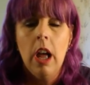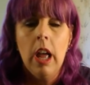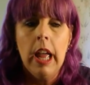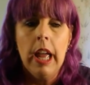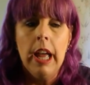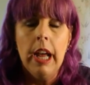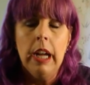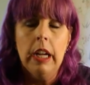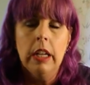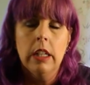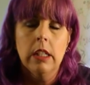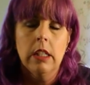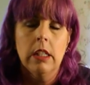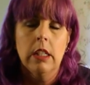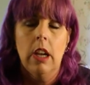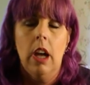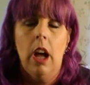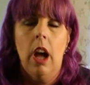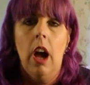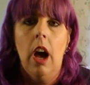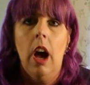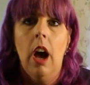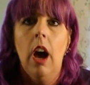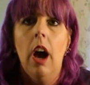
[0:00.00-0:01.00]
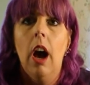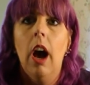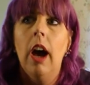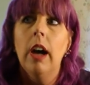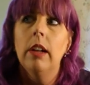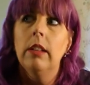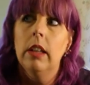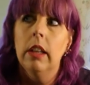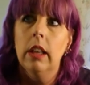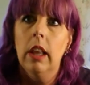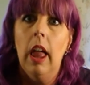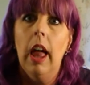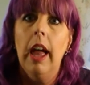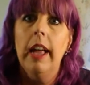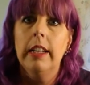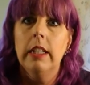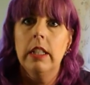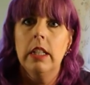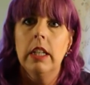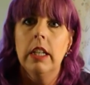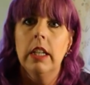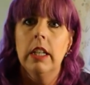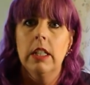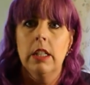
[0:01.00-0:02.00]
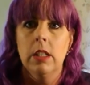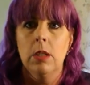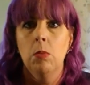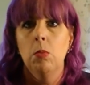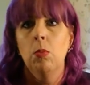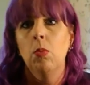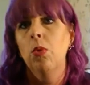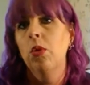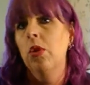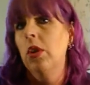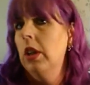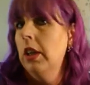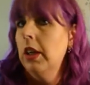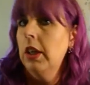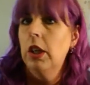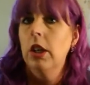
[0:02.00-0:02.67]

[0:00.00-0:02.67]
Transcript: And I'd like to get some really